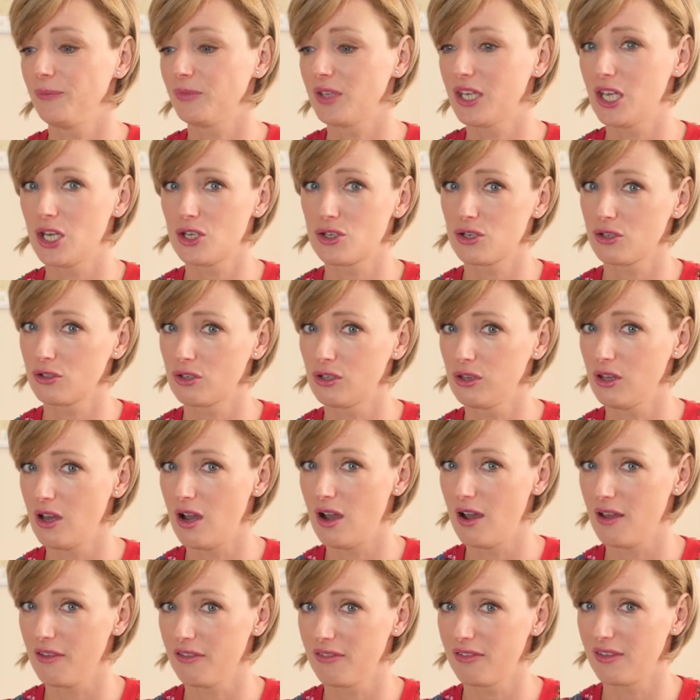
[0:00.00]
kitchen
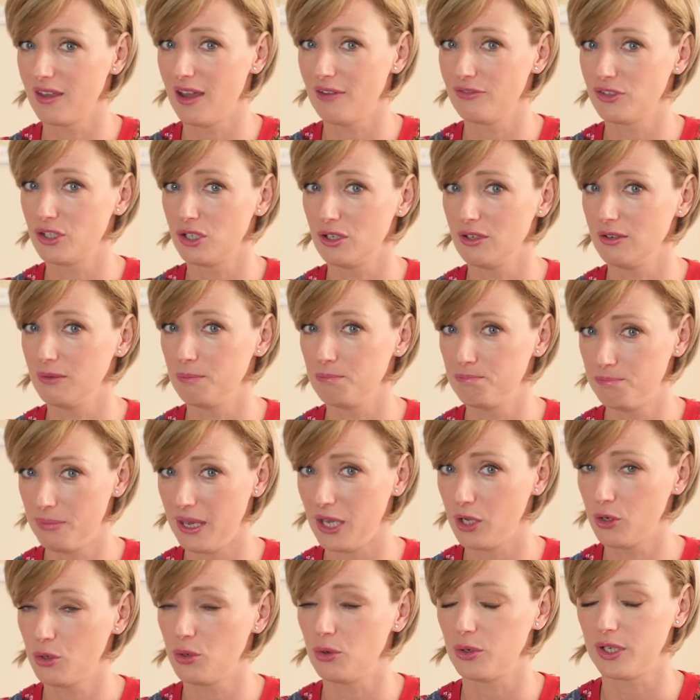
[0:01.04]
cloth after
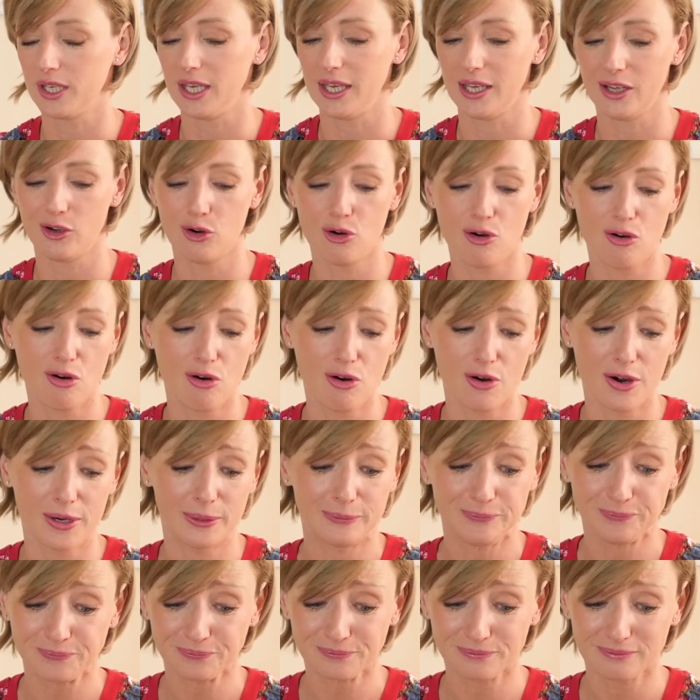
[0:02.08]
big cooking,
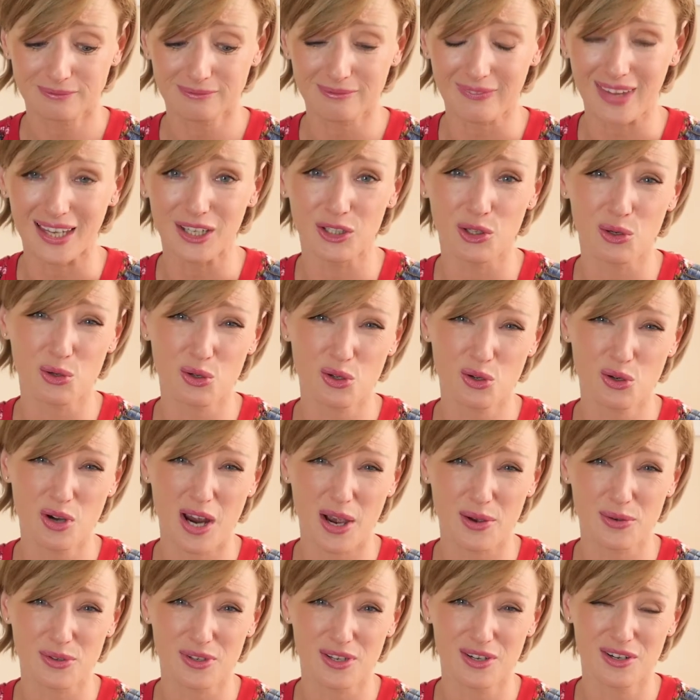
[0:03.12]
or your
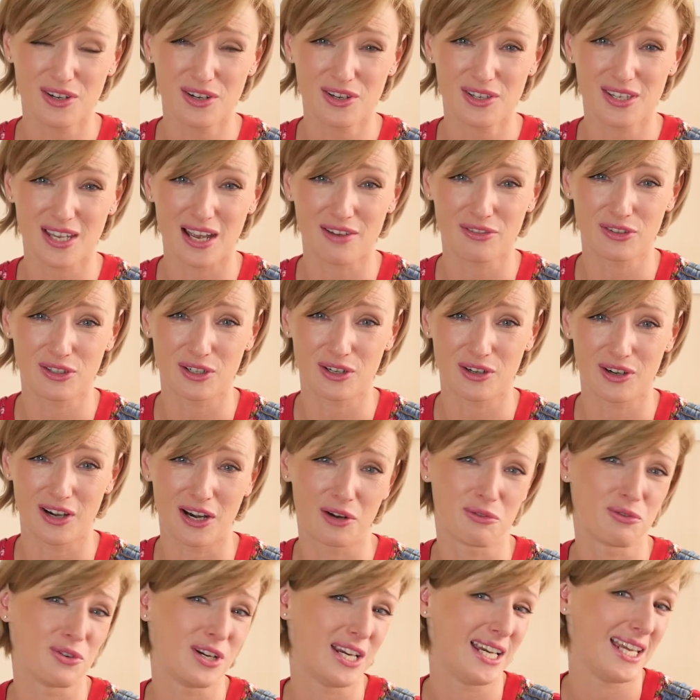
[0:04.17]
trousers after
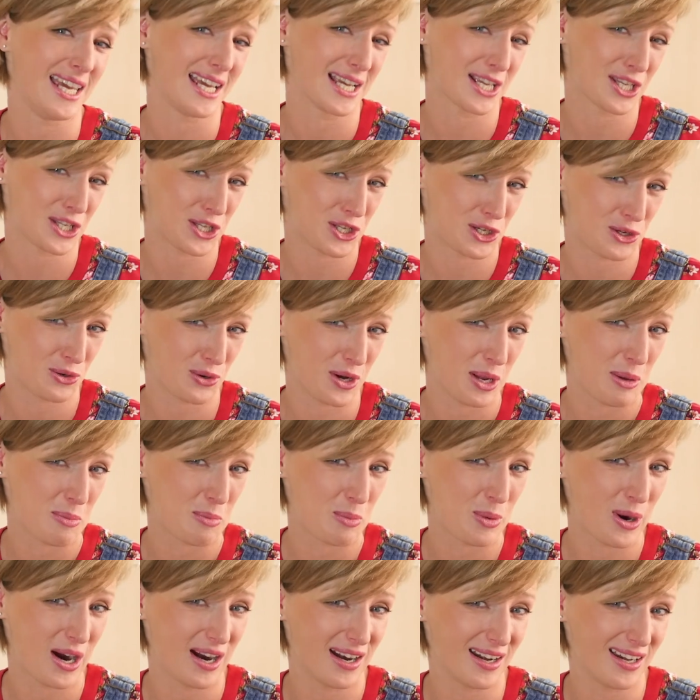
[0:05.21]
a really extreme
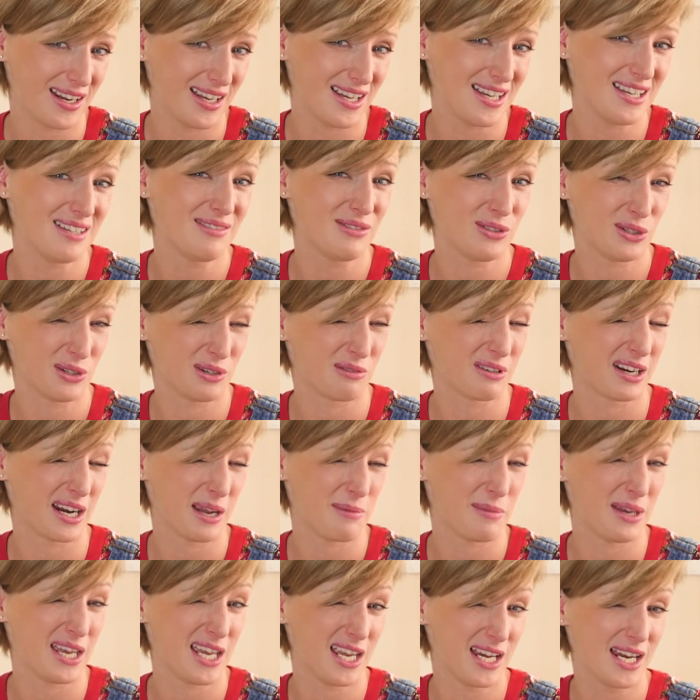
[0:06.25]
party, you know what
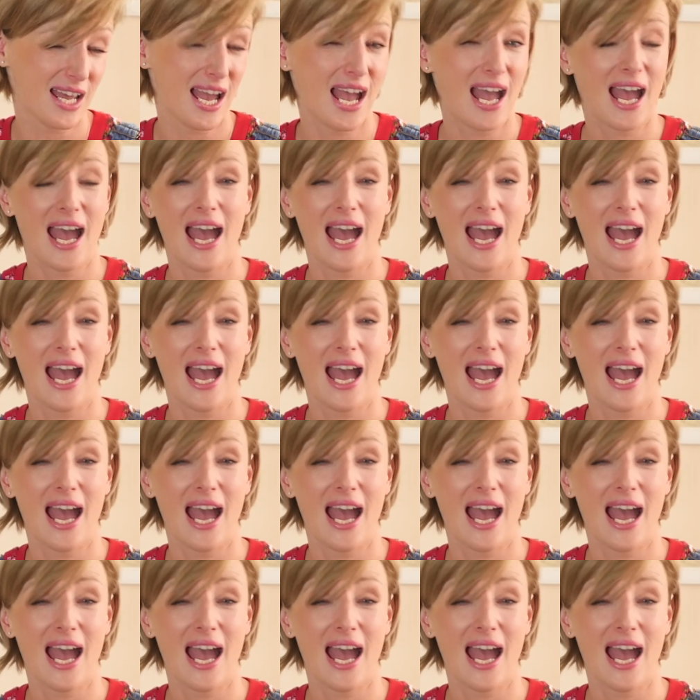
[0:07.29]
I mean?